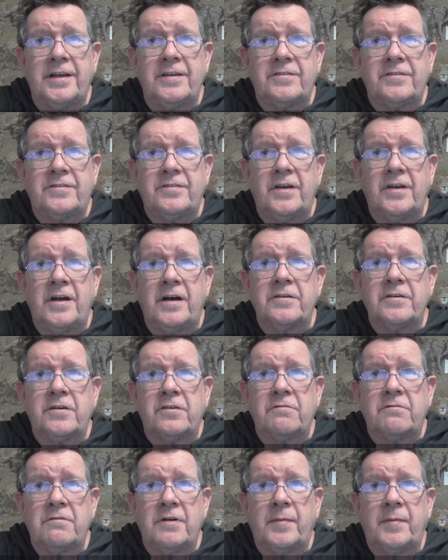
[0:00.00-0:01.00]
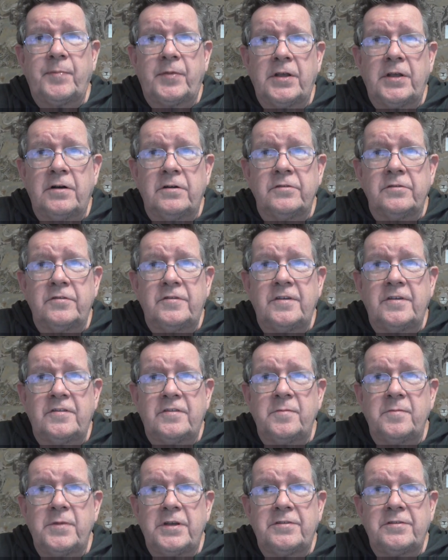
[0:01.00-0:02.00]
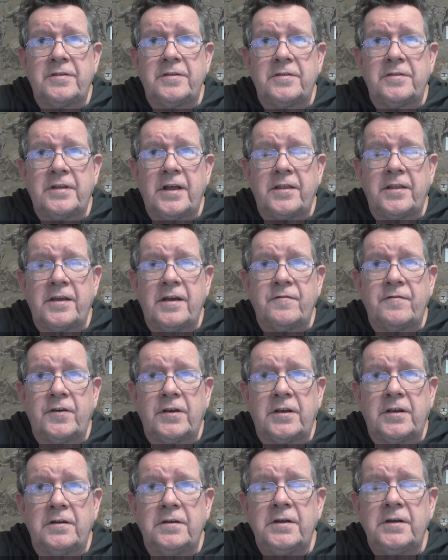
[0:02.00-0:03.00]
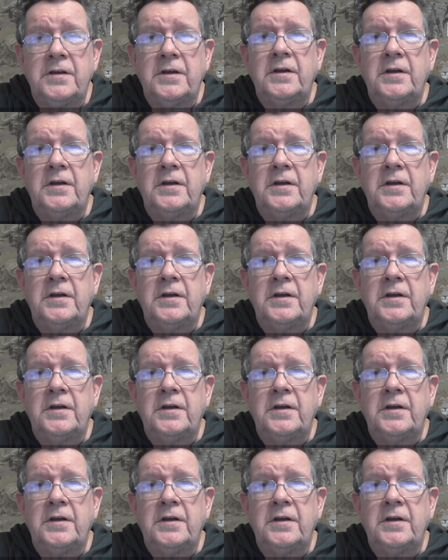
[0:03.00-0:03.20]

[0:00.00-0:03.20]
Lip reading: as to how corrupt the whole system is in South Africa.